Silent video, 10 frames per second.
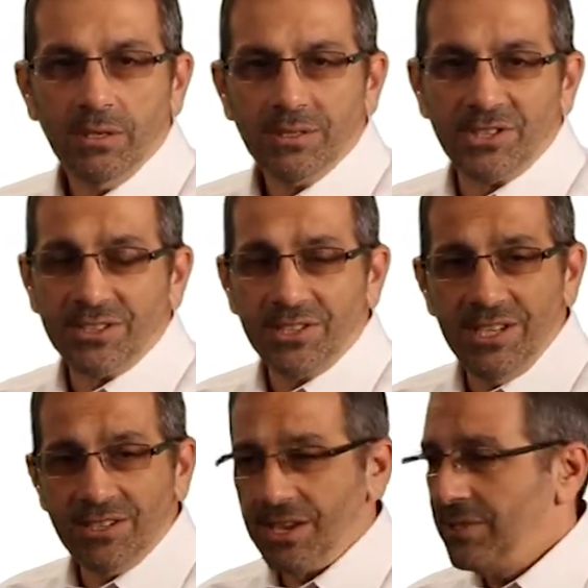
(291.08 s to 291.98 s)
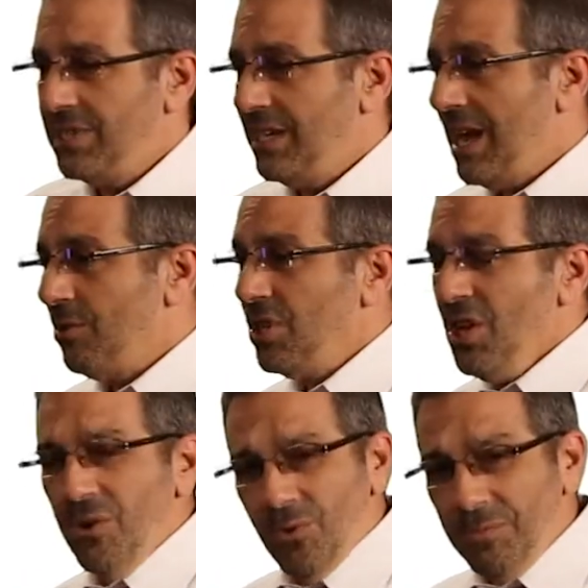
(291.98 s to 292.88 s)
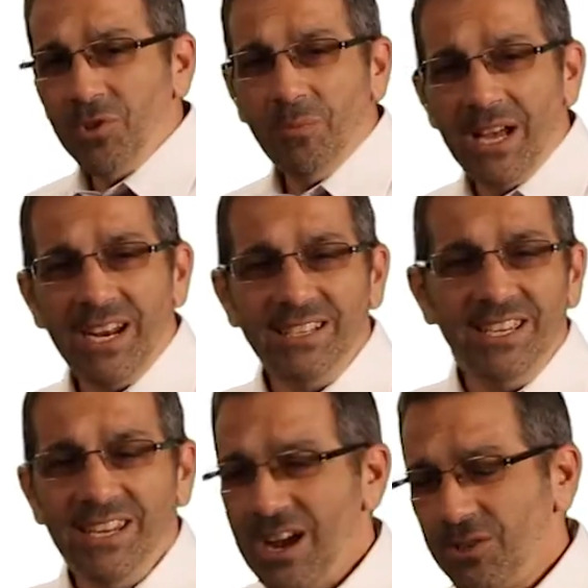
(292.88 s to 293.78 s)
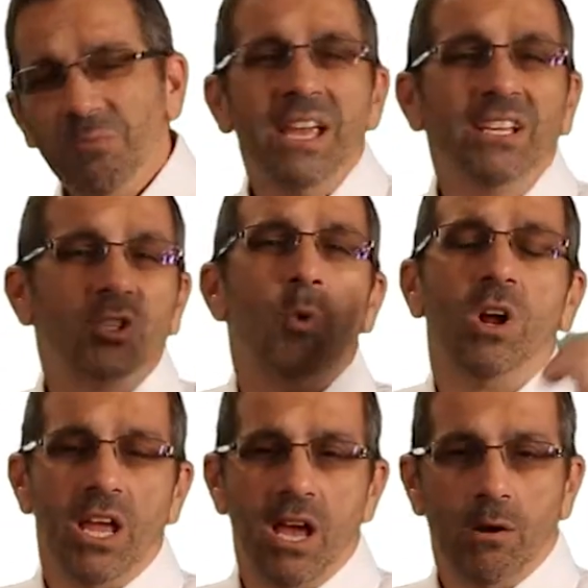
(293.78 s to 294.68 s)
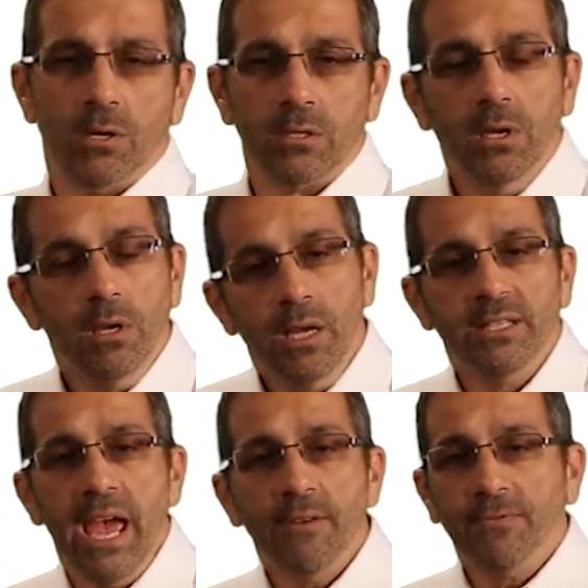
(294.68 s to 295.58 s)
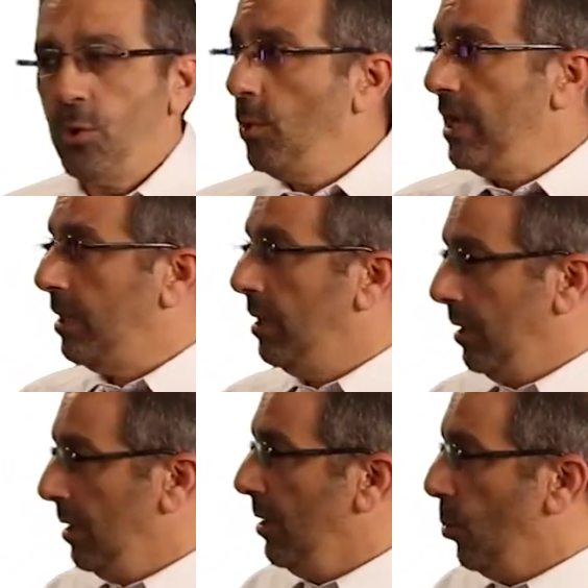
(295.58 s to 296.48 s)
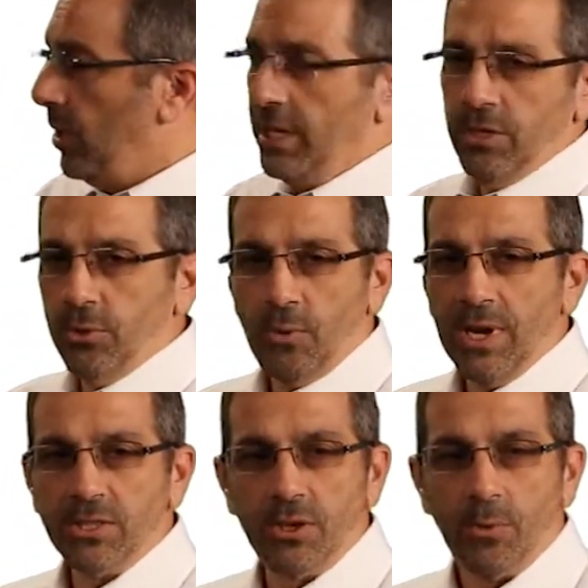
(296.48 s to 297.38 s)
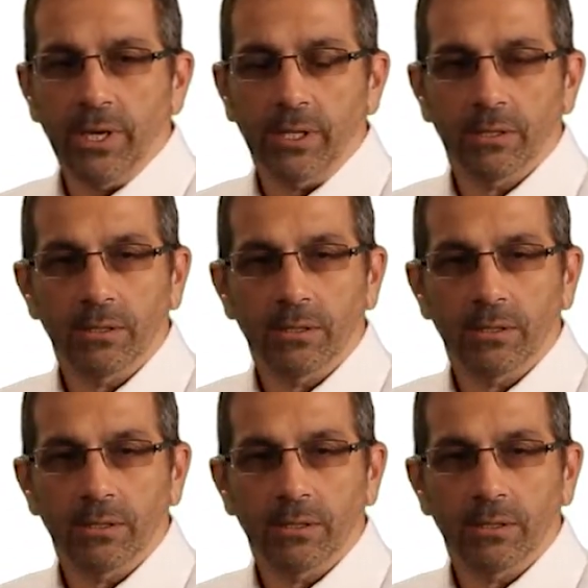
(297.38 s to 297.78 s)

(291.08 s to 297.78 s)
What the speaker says: 16, 17 hours. We're up to about 18 hours. Make it 20 hours. It's half your week. What are you going to do with the rest of your week?